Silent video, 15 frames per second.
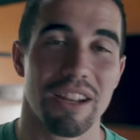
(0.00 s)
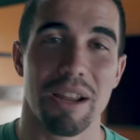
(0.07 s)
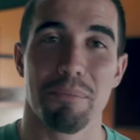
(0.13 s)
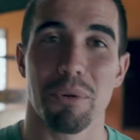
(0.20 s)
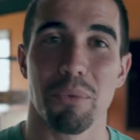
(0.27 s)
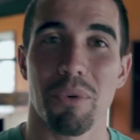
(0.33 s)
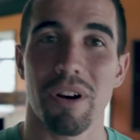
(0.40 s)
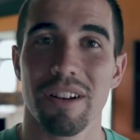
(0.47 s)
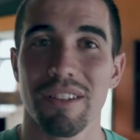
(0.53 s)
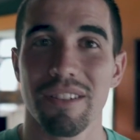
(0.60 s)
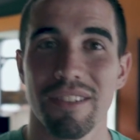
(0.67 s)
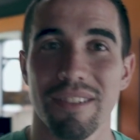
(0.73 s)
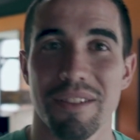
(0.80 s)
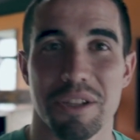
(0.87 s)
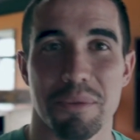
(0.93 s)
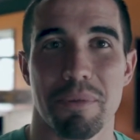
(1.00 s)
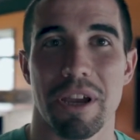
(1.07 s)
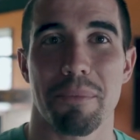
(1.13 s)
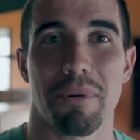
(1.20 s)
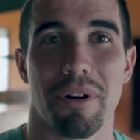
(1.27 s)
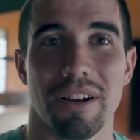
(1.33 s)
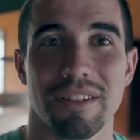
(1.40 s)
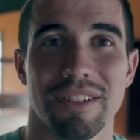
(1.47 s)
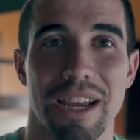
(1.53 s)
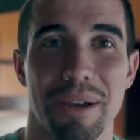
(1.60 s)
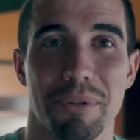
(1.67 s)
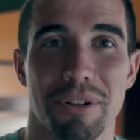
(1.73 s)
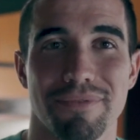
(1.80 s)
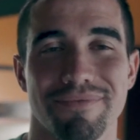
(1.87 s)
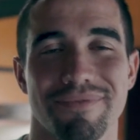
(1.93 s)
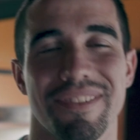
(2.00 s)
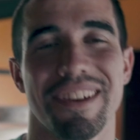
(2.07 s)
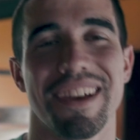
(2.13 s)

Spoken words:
Number one, there's a ping pong table.